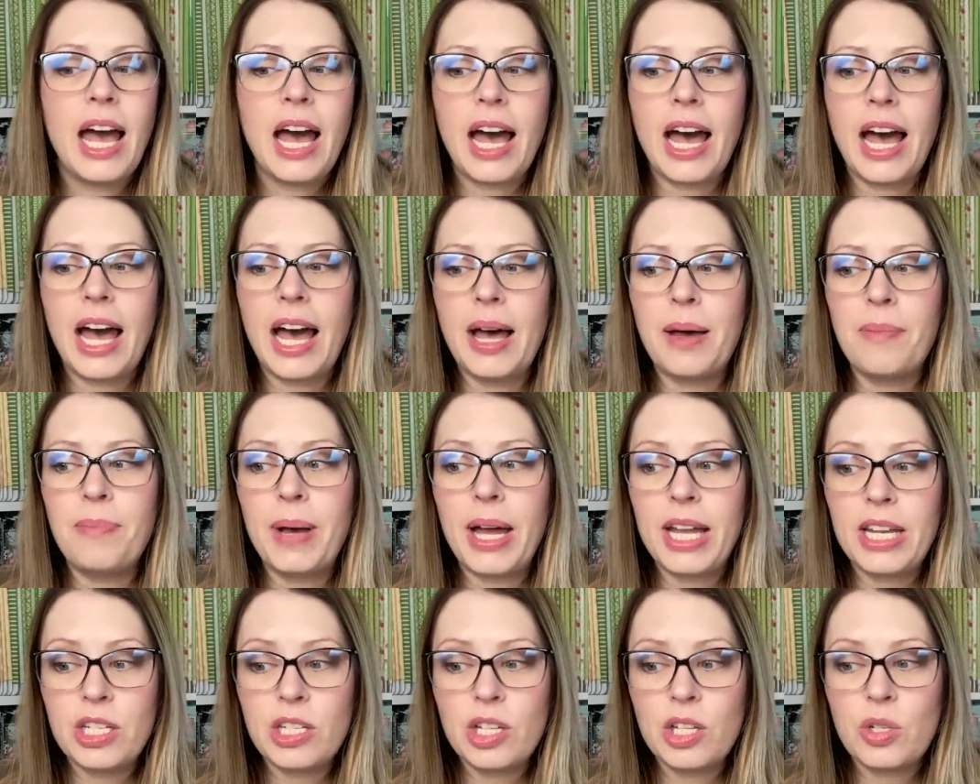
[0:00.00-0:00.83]
Uh,
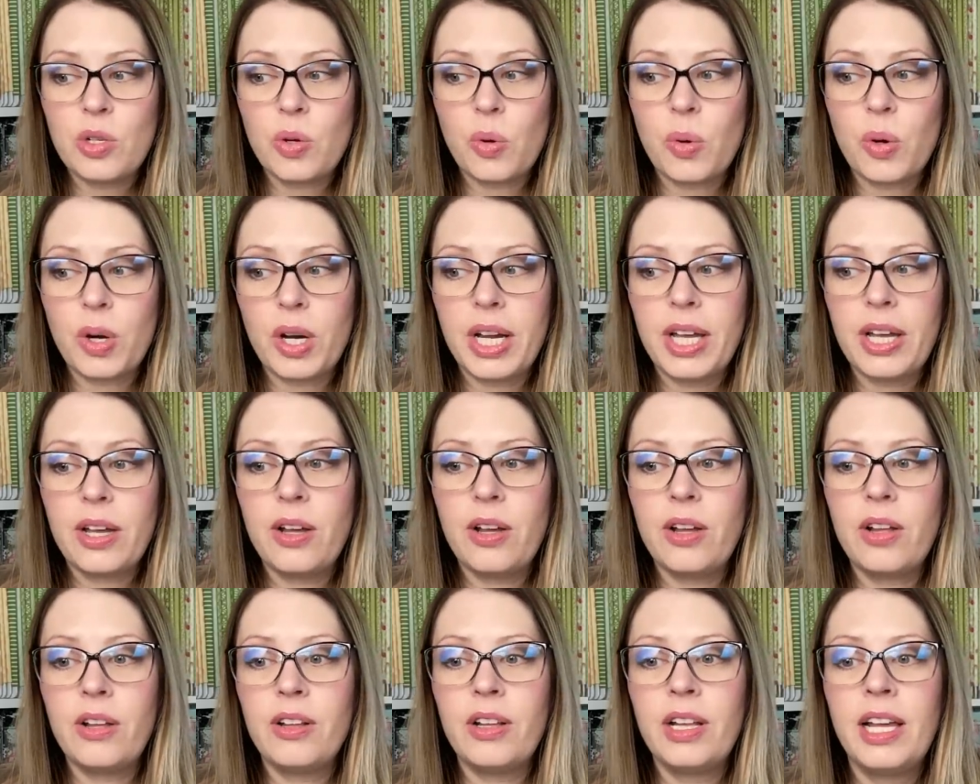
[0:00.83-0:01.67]
button
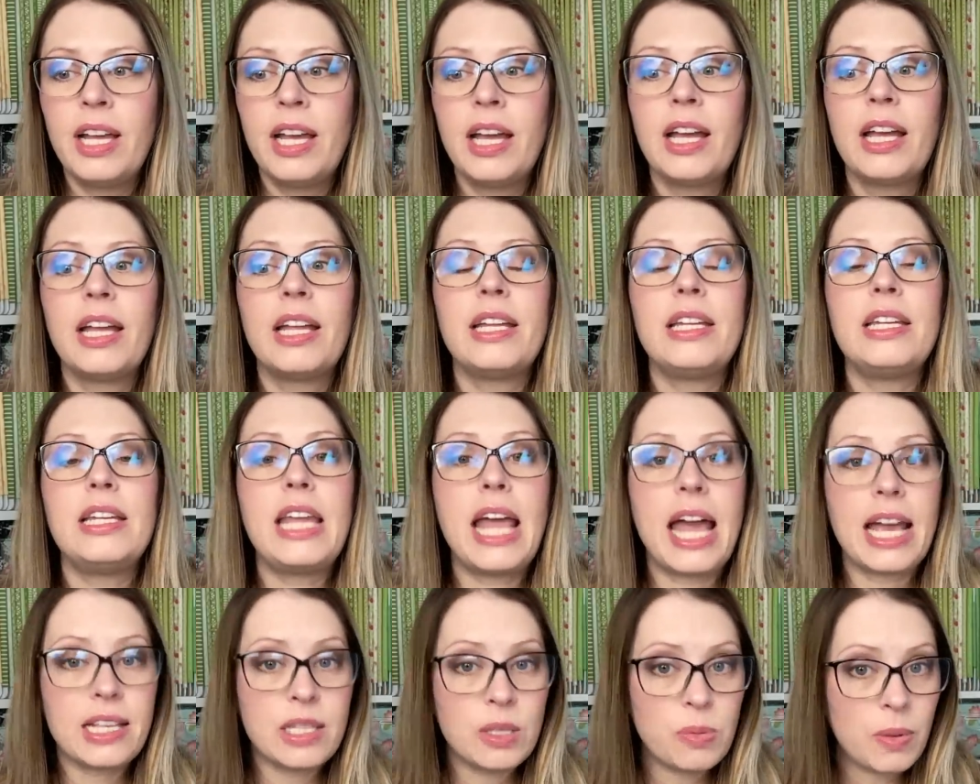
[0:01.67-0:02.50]
tutorial.
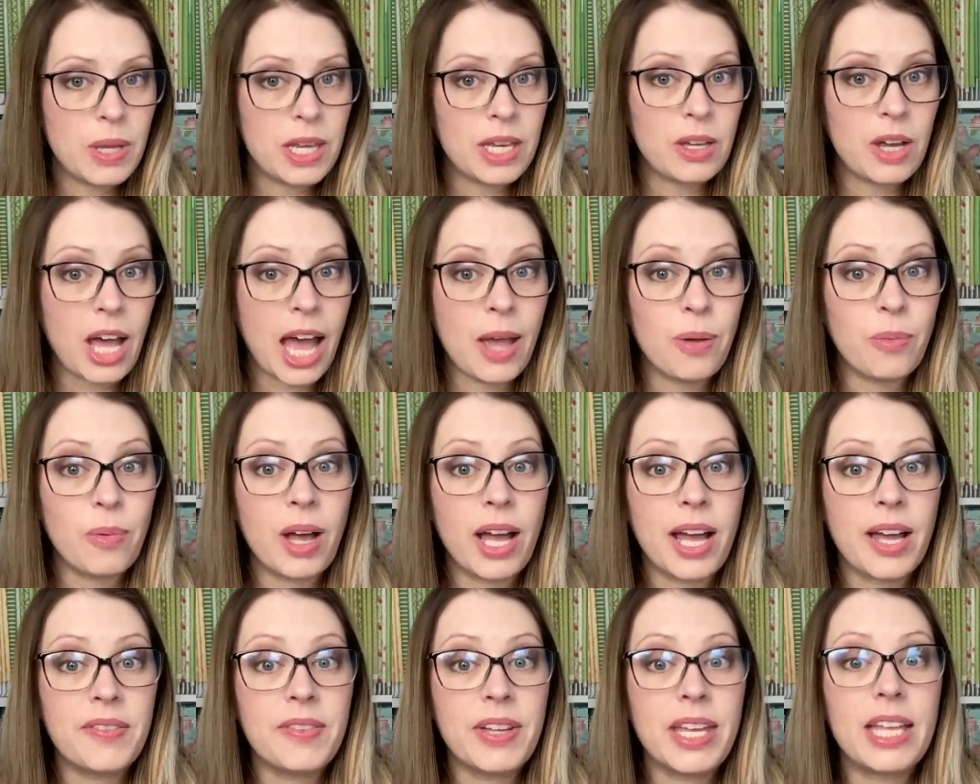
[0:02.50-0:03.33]
Next week, I will
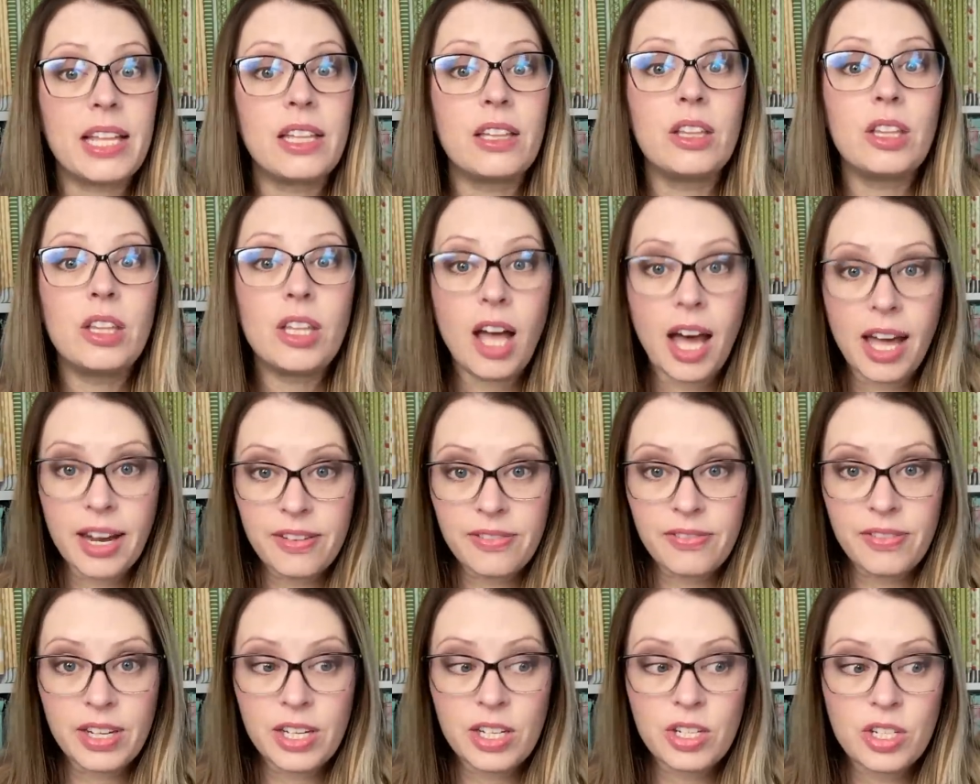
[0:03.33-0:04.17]
have a lot
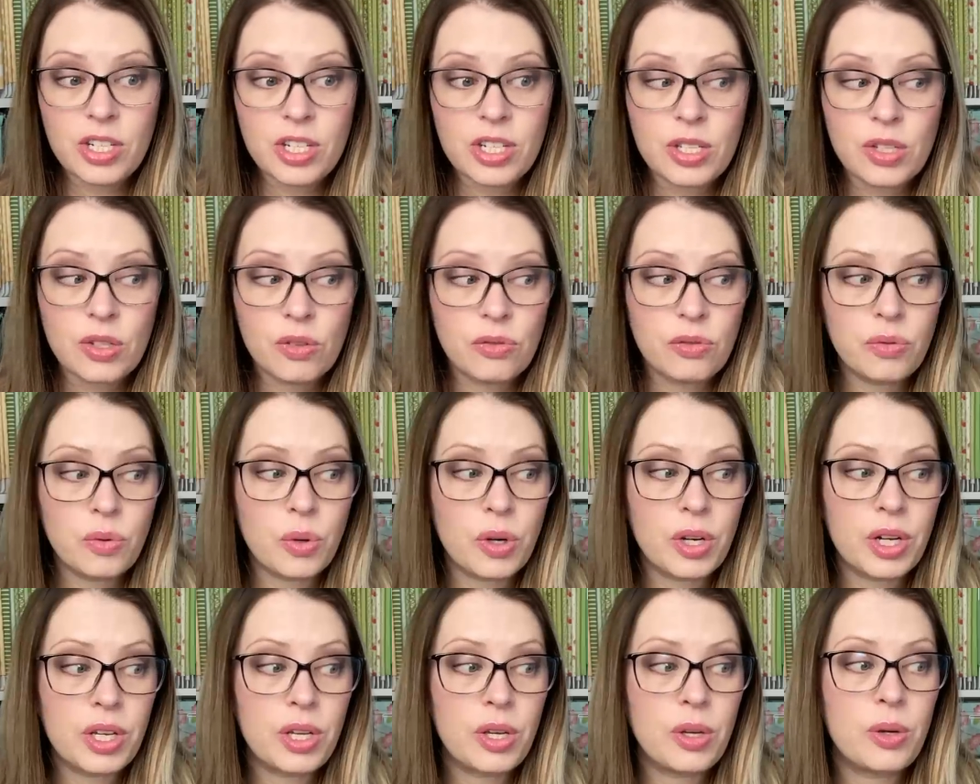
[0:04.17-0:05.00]
of finishes
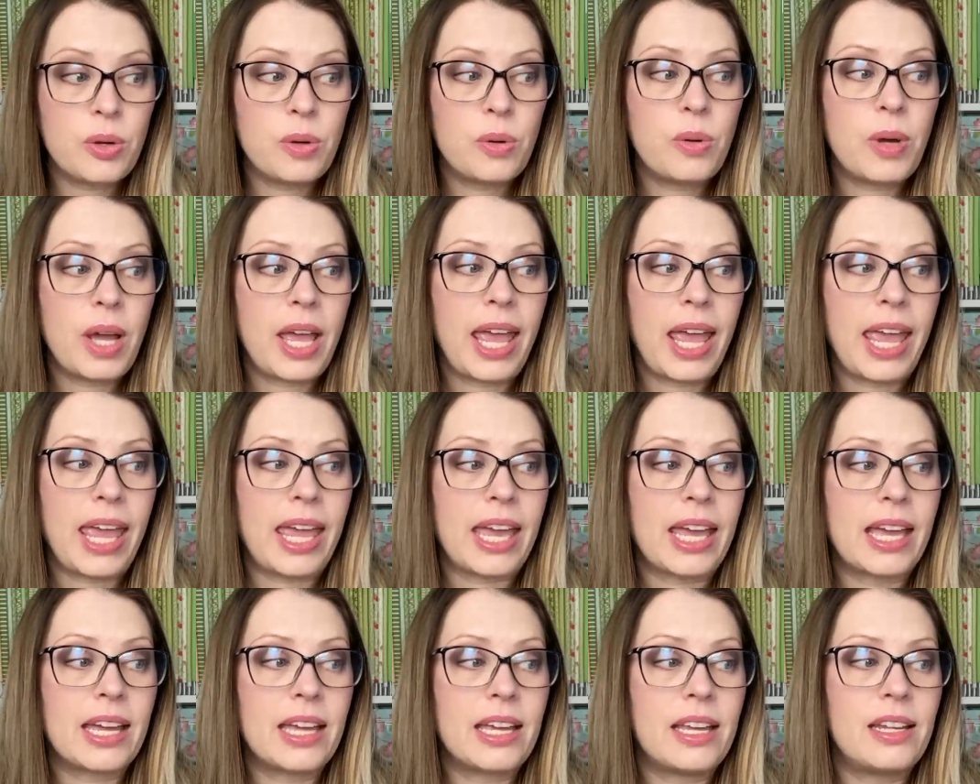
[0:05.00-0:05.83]
for you,
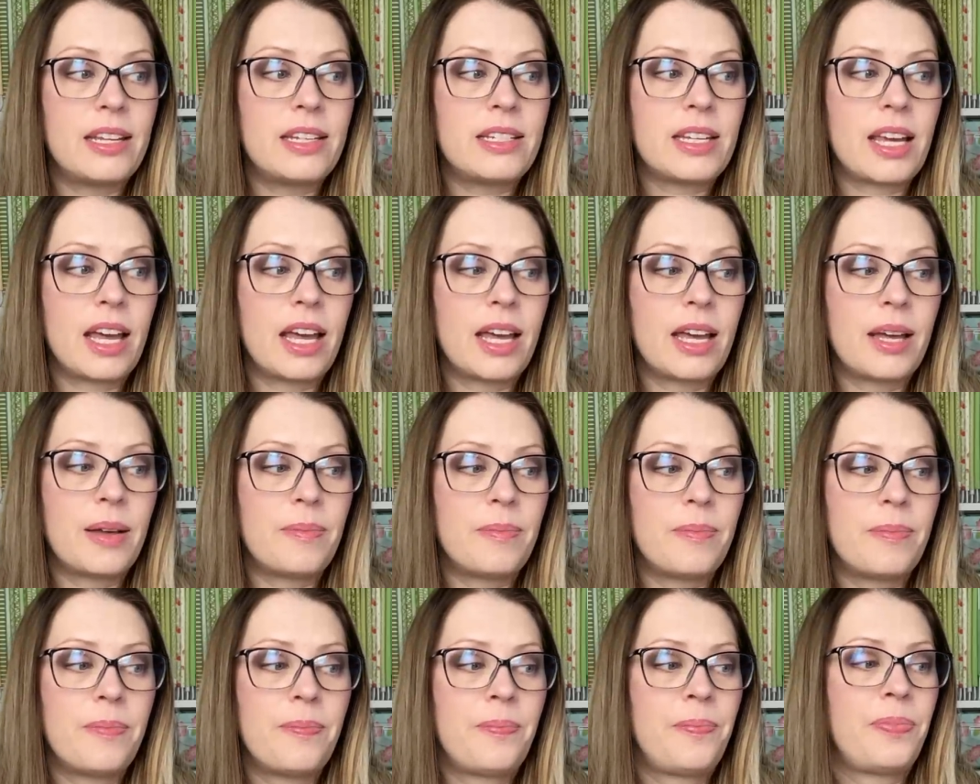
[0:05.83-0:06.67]
and
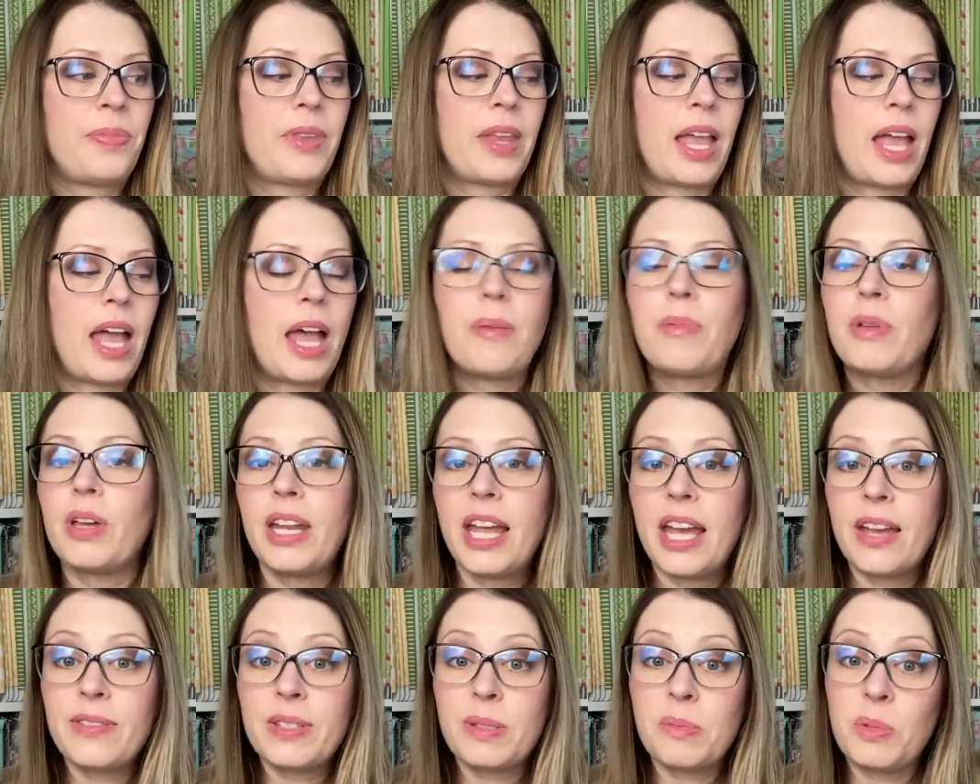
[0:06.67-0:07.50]
um, I'm going
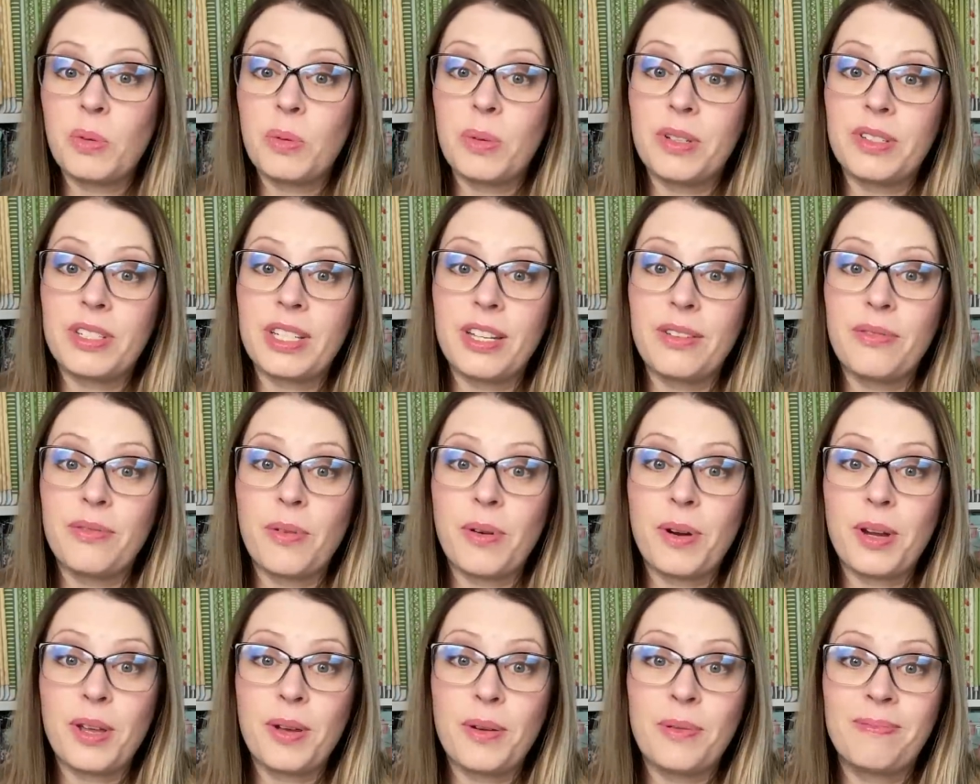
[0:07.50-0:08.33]
to have some quilting
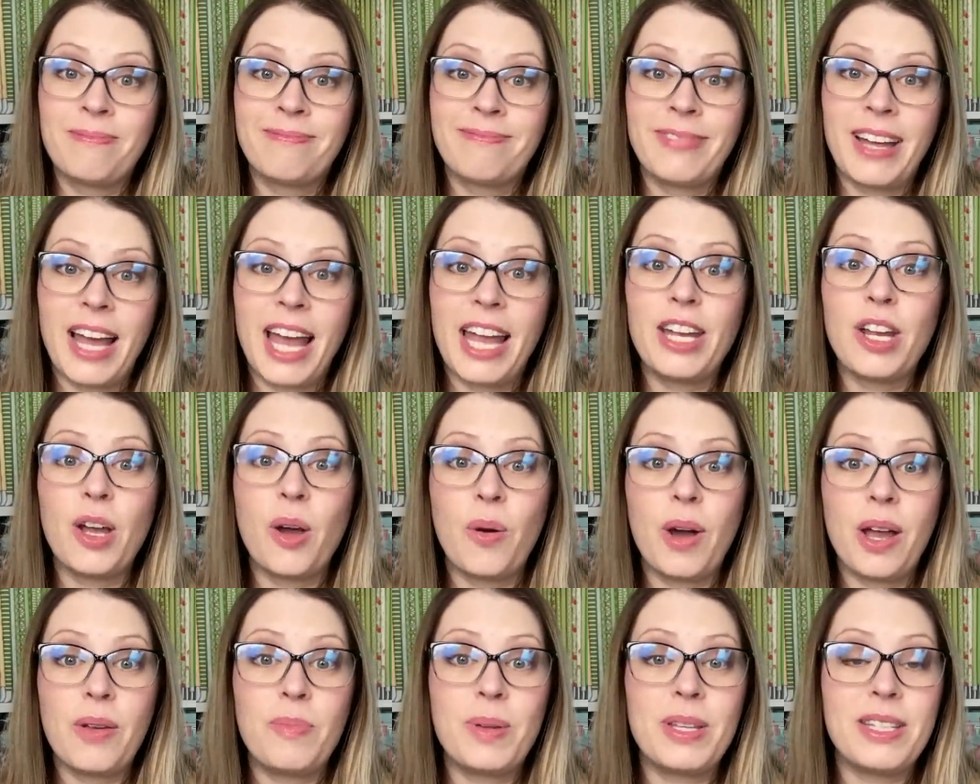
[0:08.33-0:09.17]
for you. I
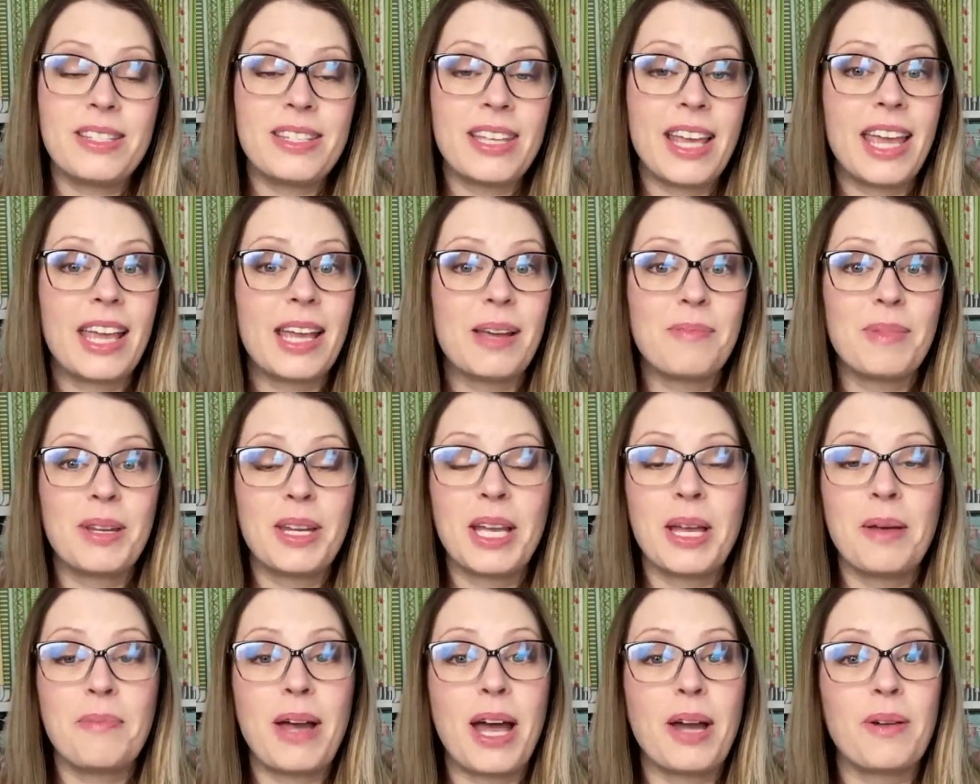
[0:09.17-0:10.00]
know I've been saying I'm going to
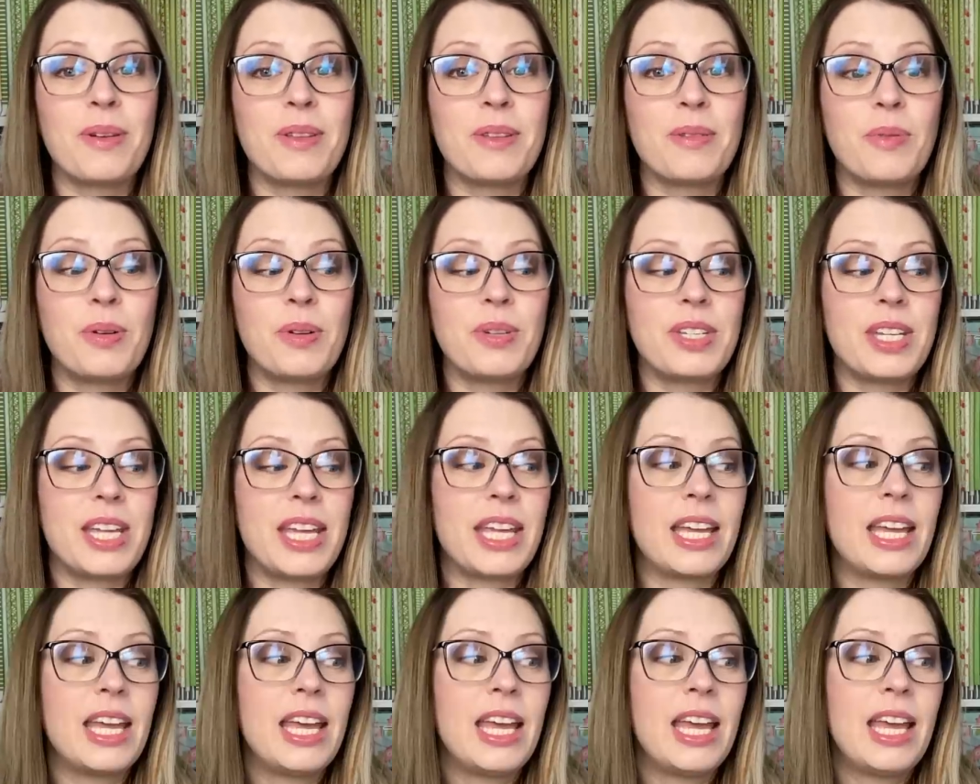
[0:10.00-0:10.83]
come back with
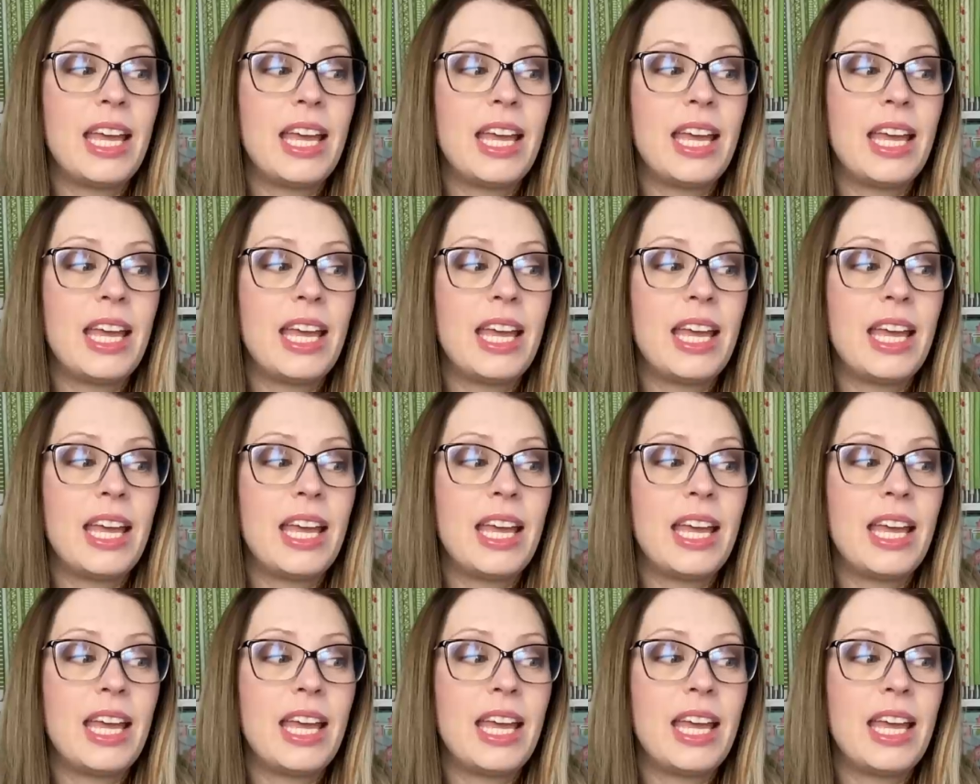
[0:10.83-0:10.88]
quilting.